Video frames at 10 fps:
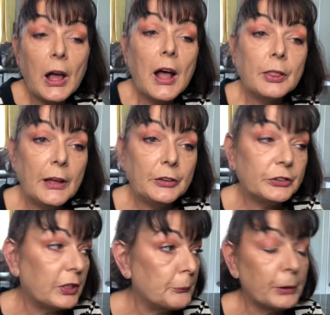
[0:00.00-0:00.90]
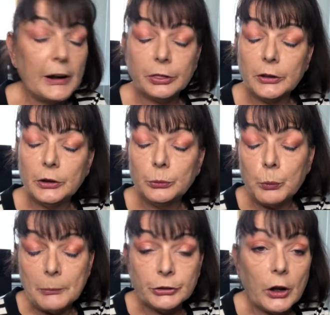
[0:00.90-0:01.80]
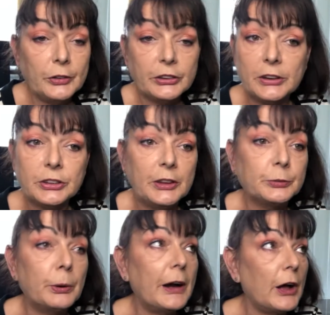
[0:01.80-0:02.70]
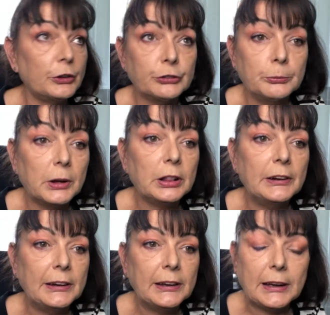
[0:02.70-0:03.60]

There's the website says there's products from Tonic,